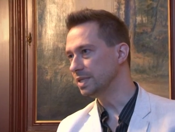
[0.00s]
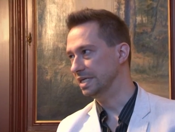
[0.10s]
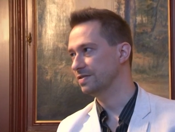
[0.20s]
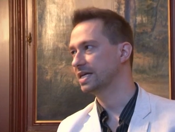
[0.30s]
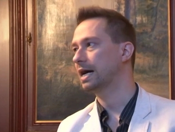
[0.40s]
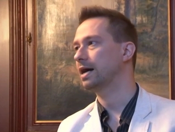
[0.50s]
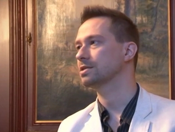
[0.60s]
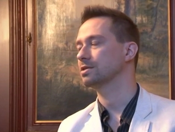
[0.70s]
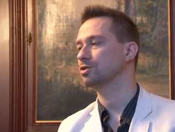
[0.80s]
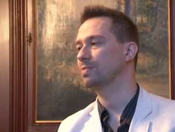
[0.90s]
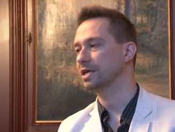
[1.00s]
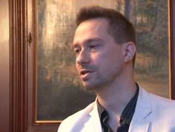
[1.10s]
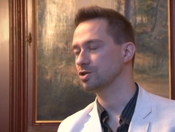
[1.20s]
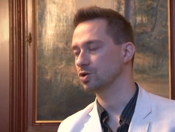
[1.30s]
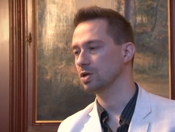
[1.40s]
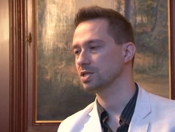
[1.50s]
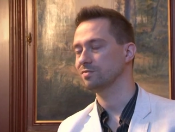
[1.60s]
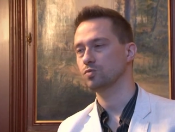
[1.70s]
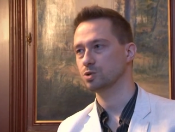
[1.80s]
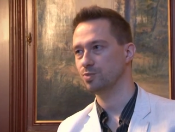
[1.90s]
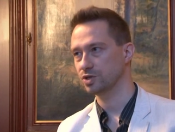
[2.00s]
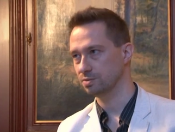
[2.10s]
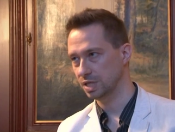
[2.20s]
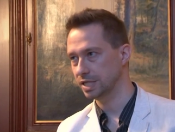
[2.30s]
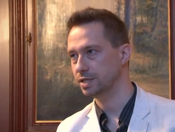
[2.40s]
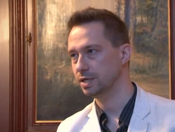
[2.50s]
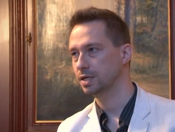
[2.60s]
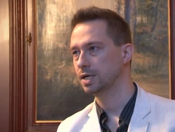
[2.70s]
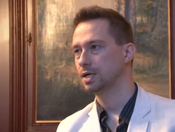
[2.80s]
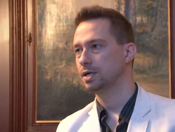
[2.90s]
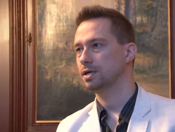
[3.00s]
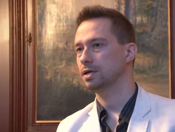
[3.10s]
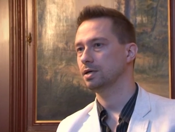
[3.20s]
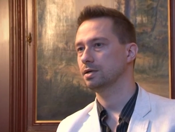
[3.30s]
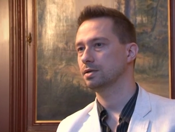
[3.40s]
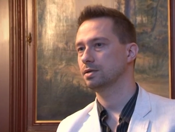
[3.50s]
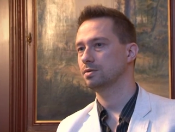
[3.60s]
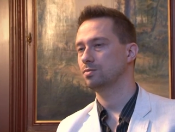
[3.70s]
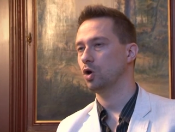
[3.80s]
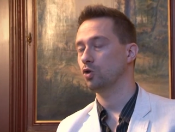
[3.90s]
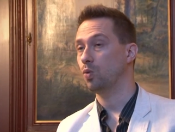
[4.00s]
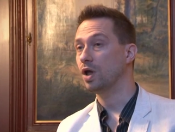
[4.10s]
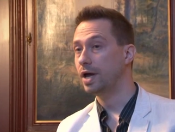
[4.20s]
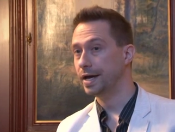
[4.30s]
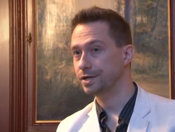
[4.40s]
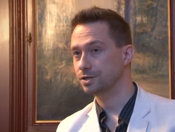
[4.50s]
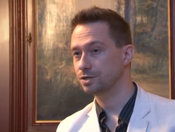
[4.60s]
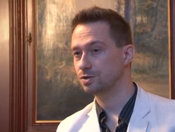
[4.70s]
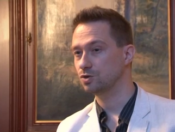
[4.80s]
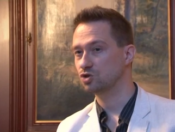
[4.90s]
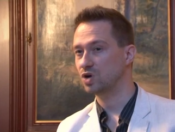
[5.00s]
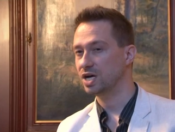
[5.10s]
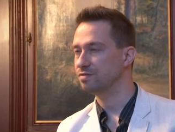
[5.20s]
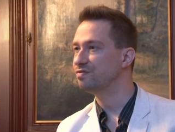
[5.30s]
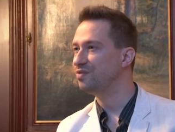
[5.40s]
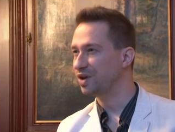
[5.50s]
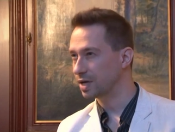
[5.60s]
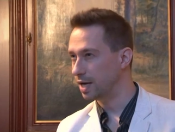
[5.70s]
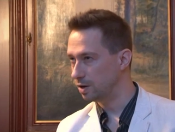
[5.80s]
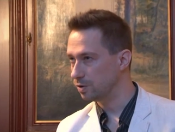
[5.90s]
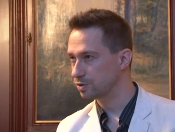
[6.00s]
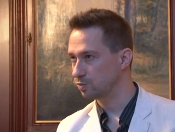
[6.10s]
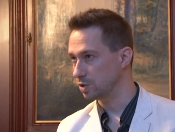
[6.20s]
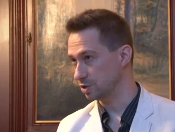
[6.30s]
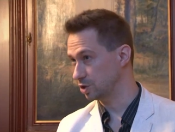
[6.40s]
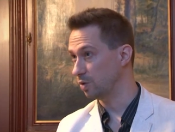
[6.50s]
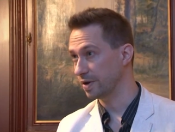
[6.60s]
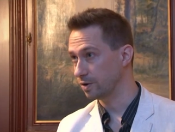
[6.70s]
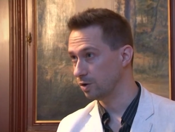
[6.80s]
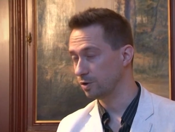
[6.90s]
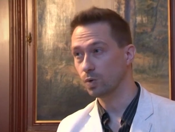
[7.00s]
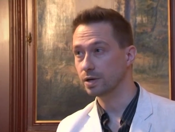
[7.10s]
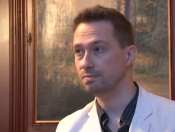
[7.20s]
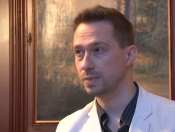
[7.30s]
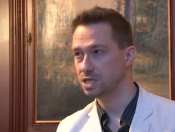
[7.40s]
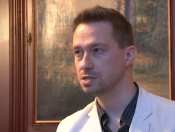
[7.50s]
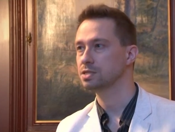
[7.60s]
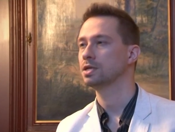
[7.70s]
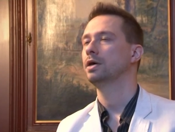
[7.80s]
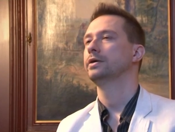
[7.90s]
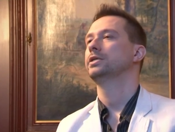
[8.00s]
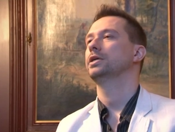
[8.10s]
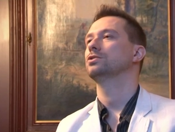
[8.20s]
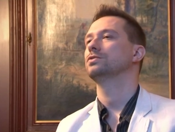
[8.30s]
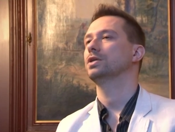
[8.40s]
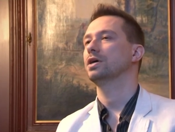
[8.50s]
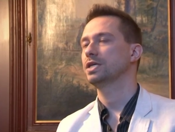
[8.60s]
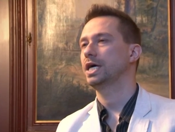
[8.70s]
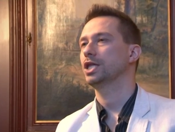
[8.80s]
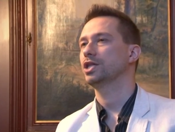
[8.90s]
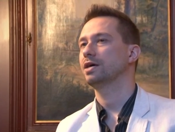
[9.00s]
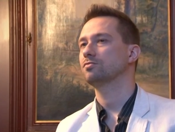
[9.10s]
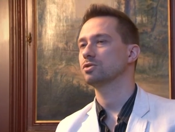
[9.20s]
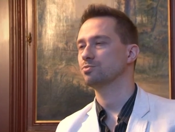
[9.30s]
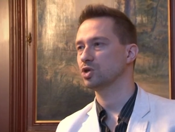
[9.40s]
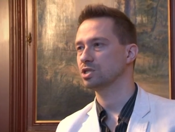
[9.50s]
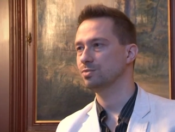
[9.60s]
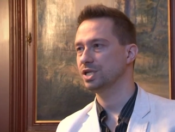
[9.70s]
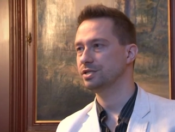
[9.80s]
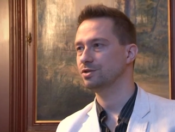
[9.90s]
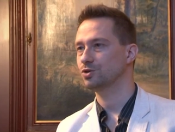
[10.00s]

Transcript: And I think arts and humanities scholars have a responsibility uh, on the one hand to try and figure out what is going on and what it means, and on the other hand, they have a responsibility